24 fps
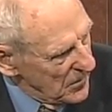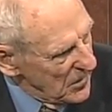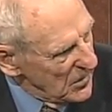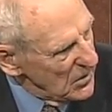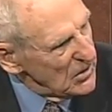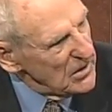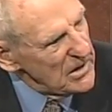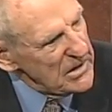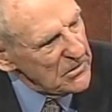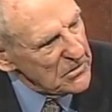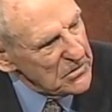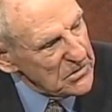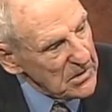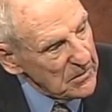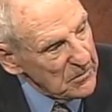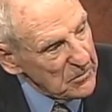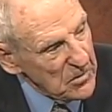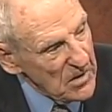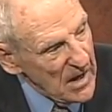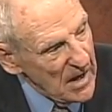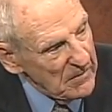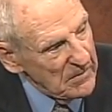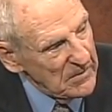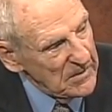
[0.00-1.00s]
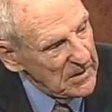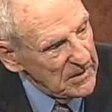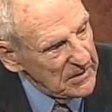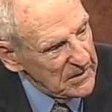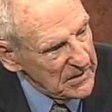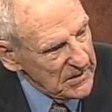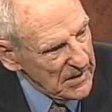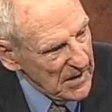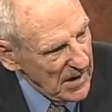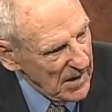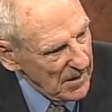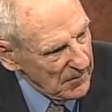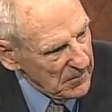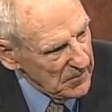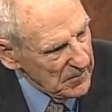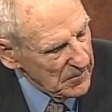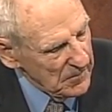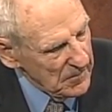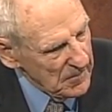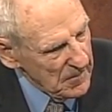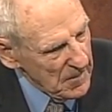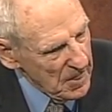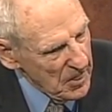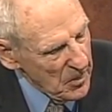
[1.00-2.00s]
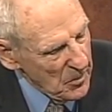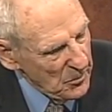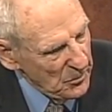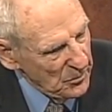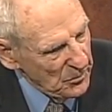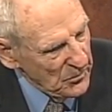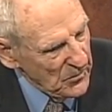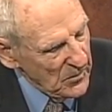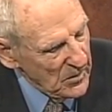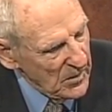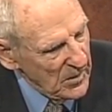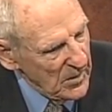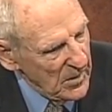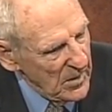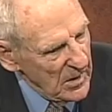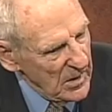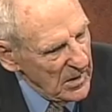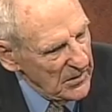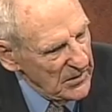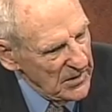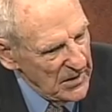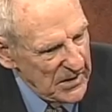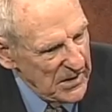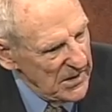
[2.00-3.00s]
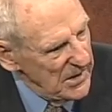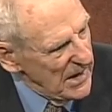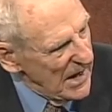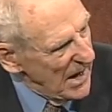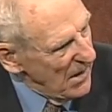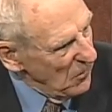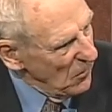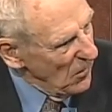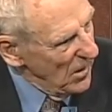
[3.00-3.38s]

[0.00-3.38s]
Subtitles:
leadership problem at the top. They did not